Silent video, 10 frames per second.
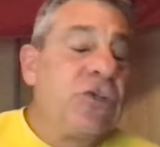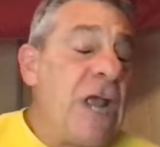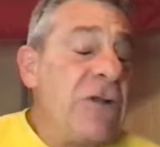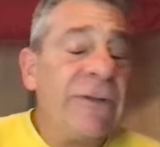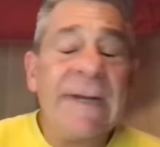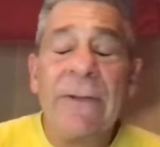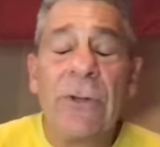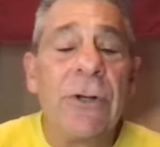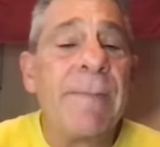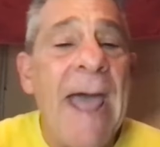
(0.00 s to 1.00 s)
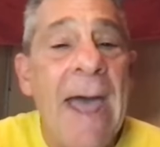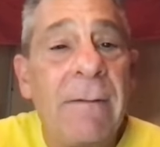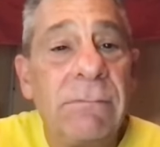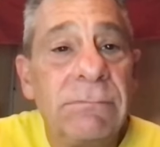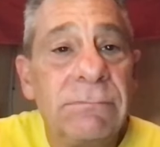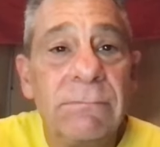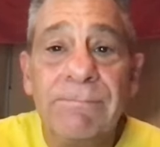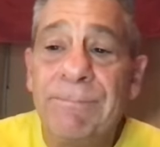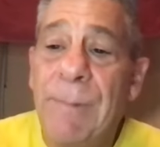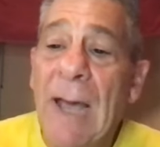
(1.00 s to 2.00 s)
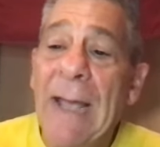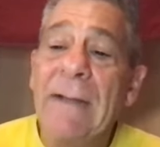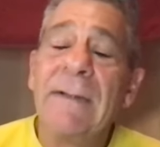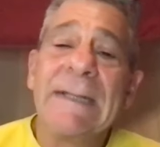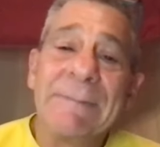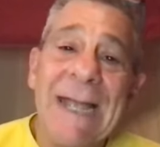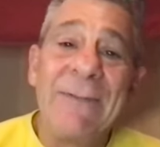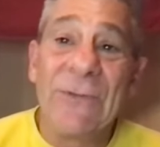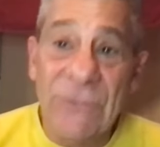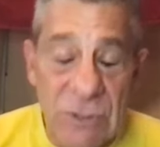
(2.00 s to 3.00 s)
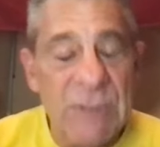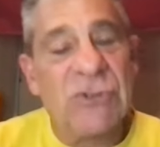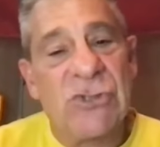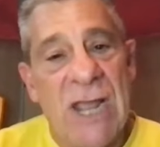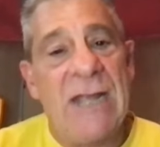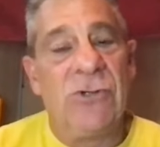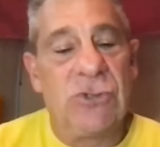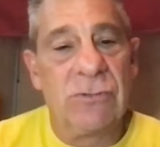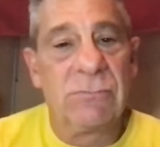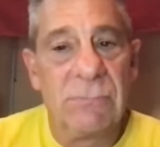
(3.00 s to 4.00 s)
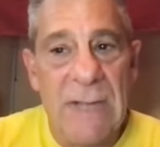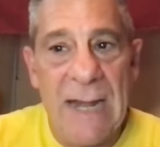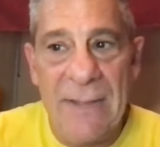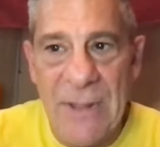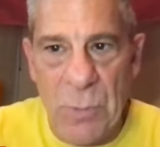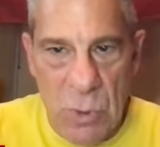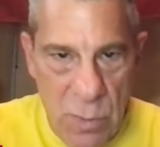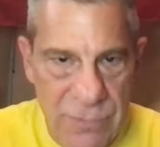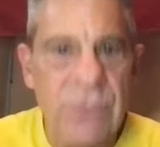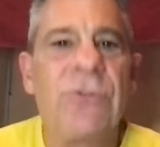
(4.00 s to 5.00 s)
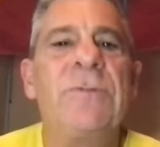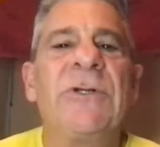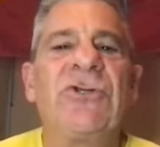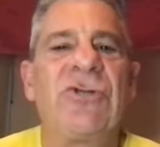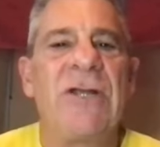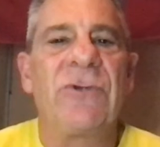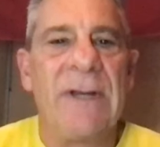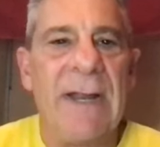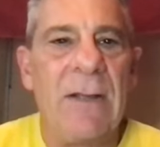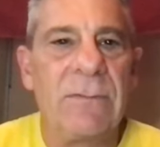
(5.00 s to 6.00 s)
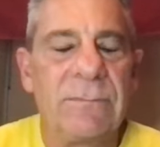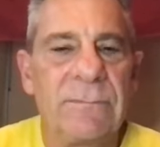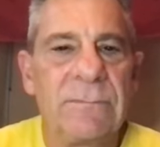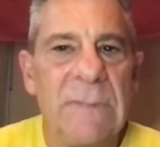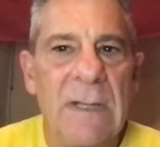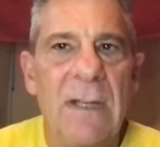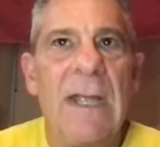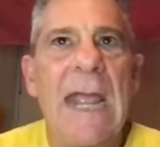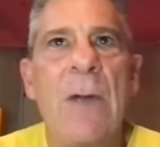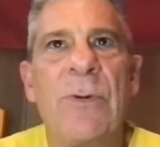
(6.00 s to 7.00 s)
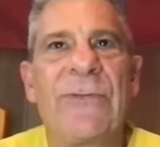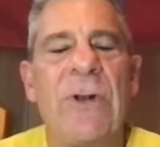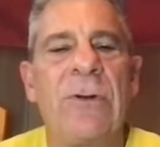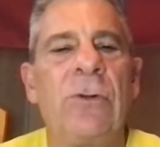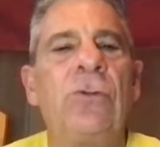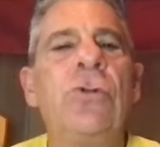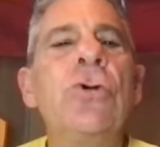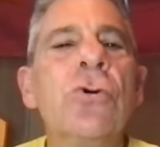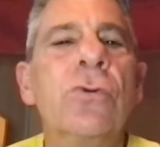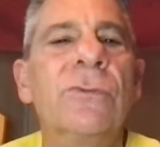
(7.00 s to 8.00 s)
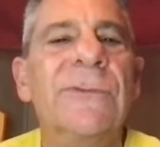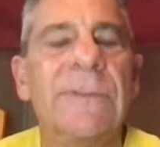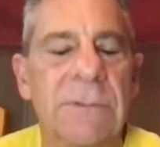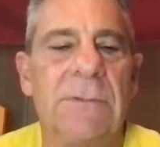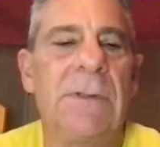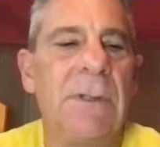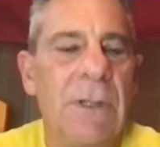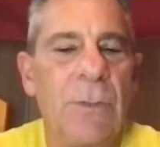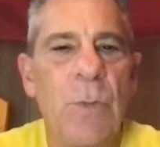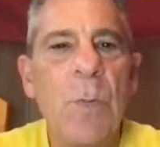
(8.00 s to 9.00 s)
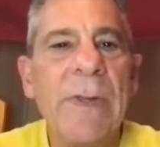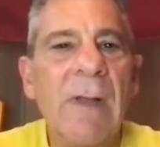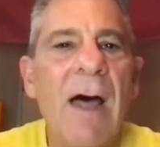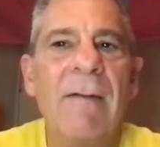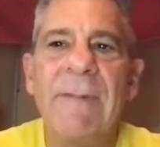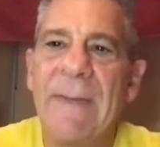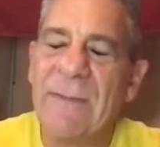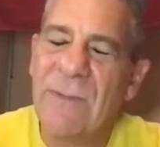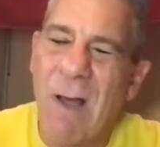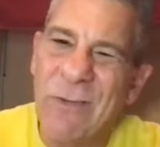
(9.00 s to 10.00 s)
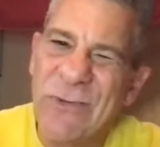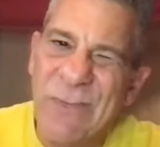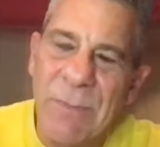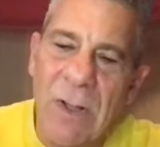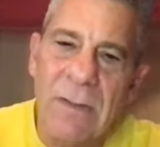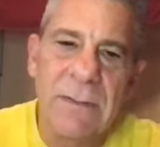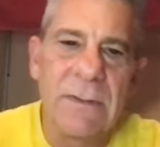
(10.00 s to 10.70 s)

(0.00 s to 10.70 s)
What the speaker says: Change is neither good or bad, but sometimes there's too much change. And I think we're going through too much change right now. We're starting to lose what we love, and that's college football.